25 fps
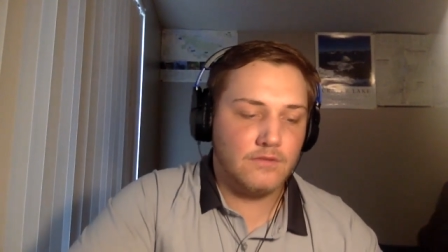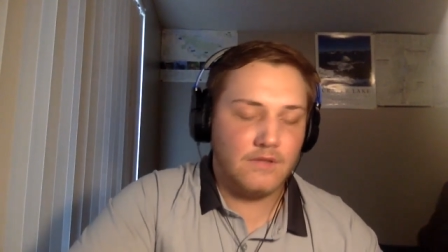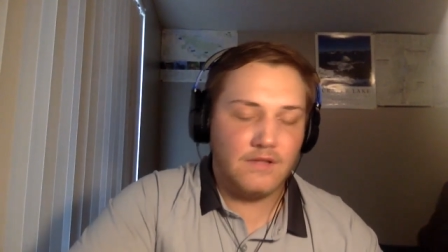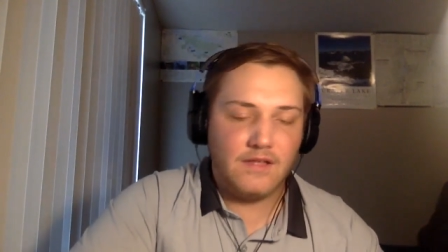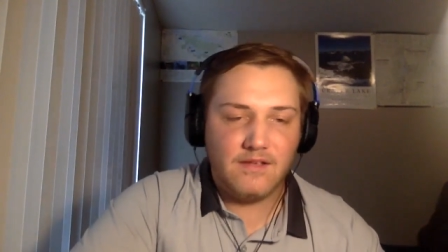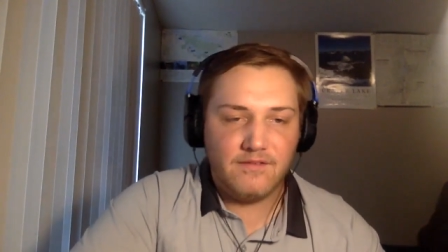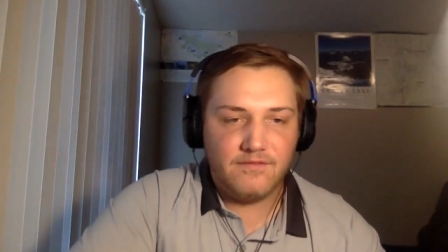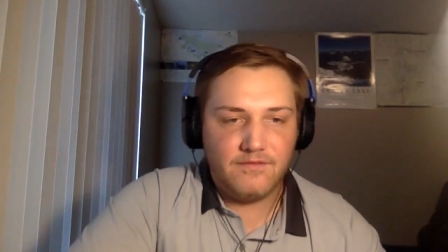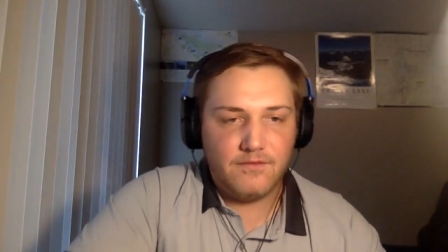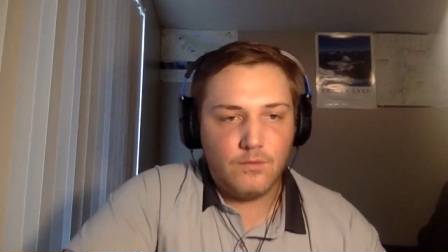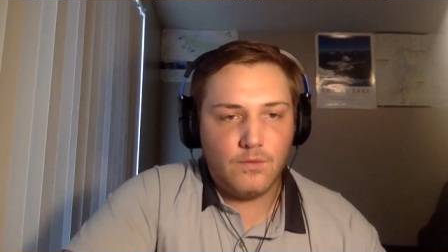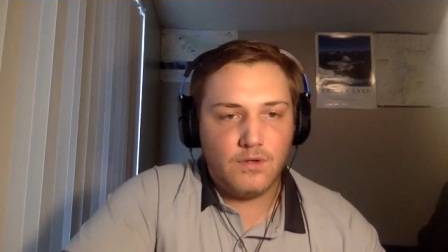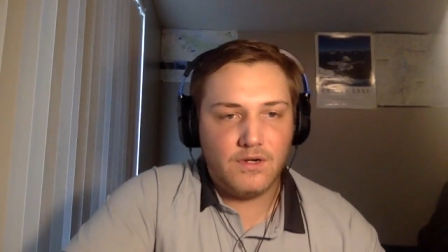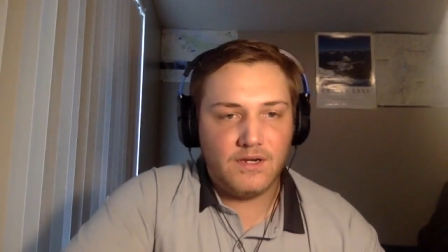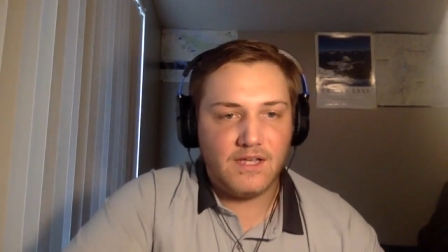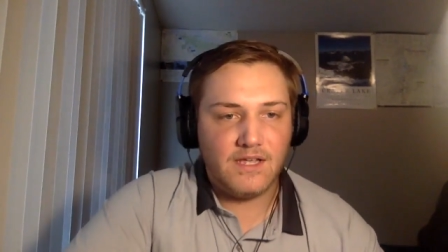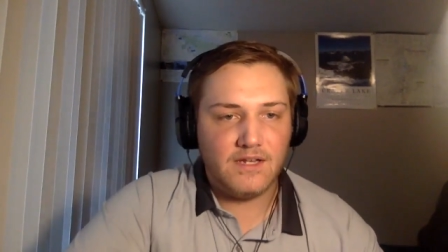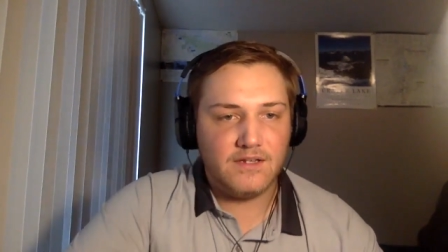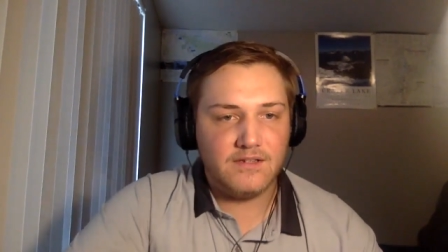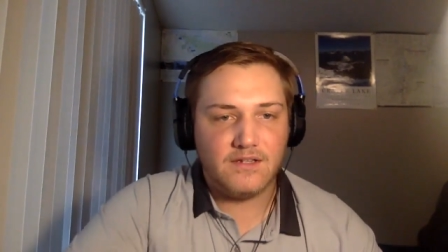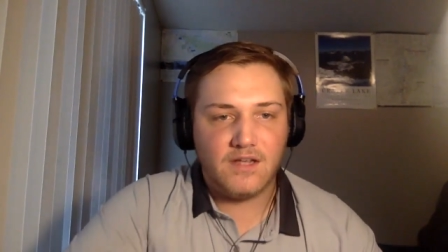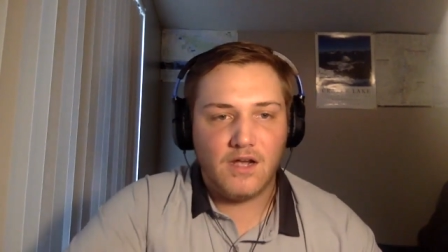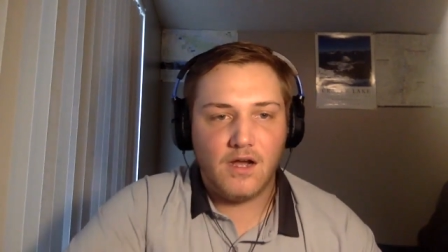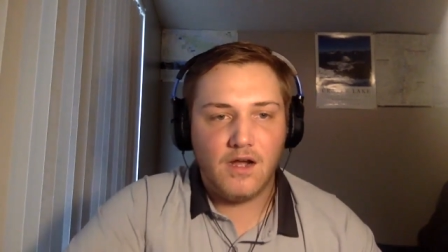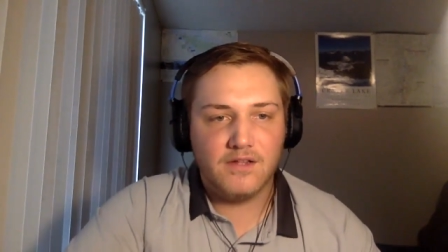If you want to get
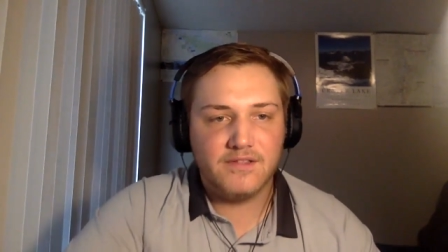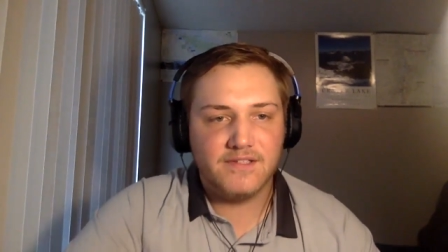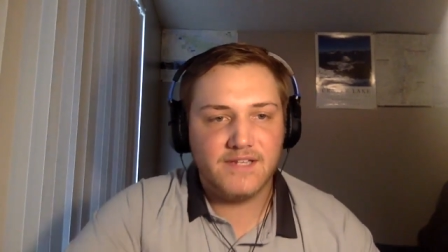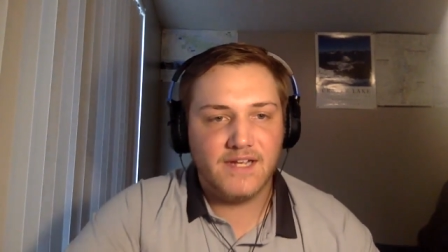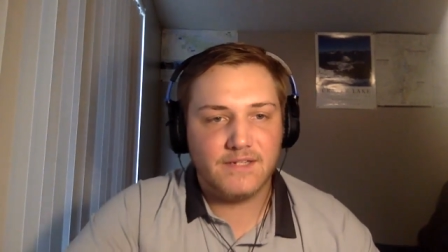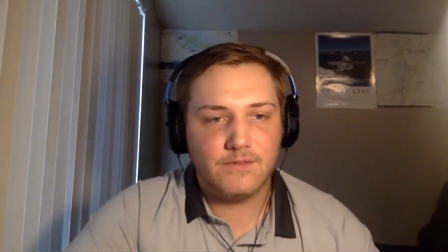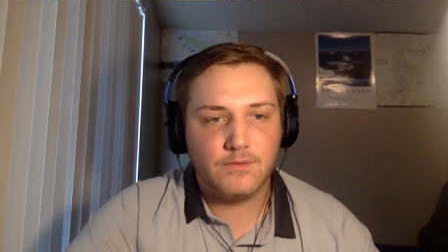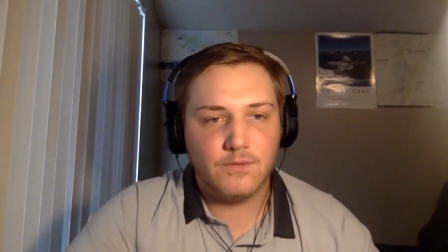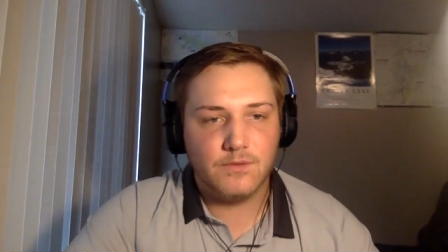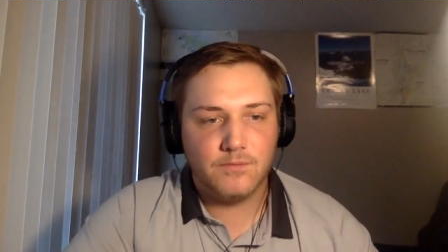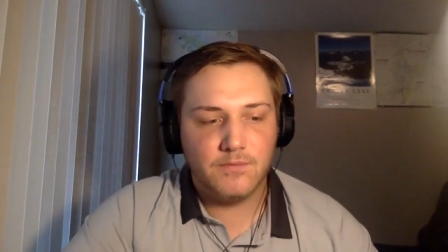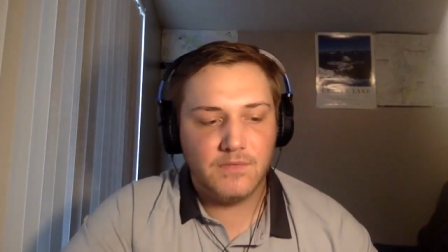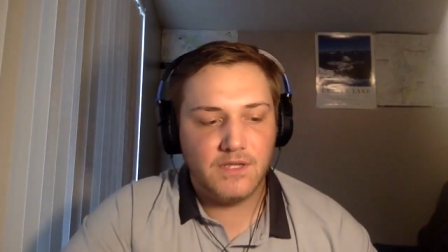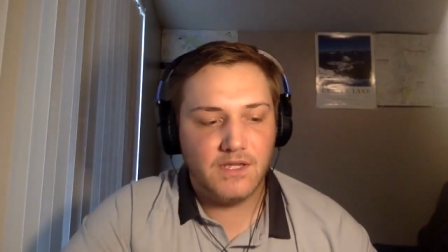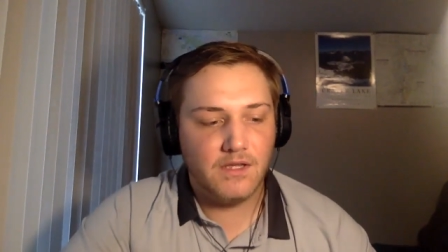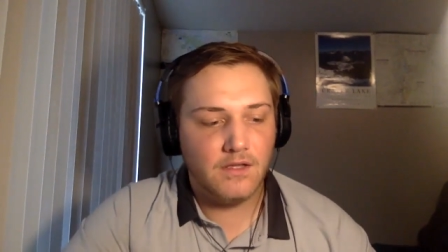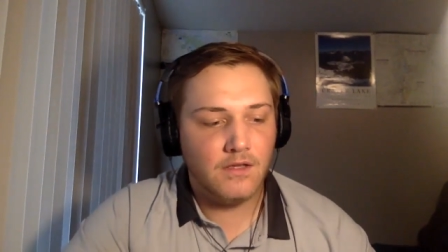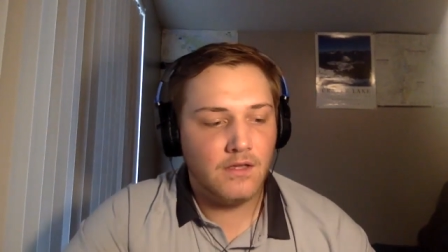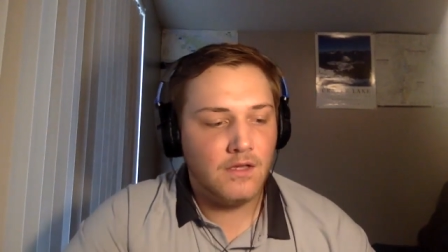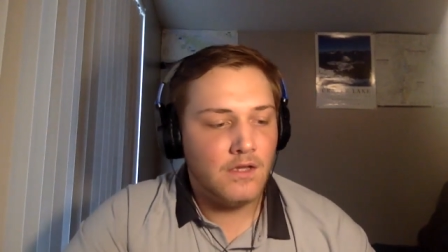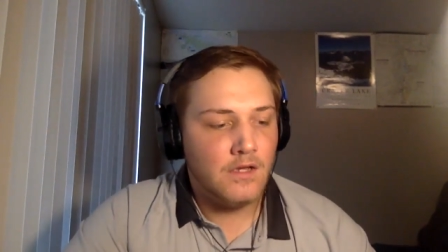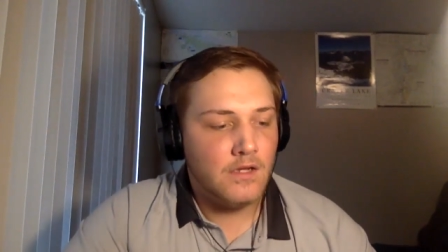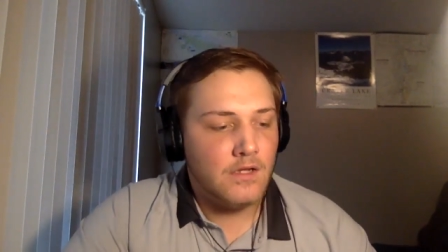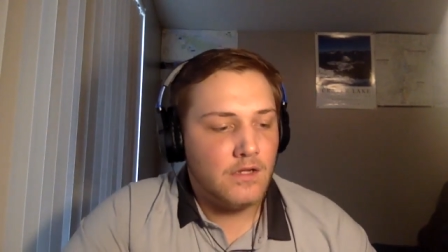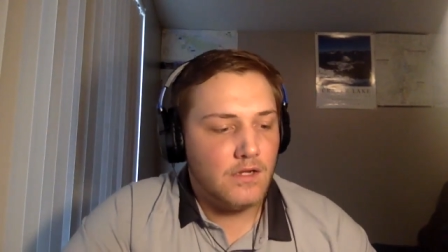in contact with me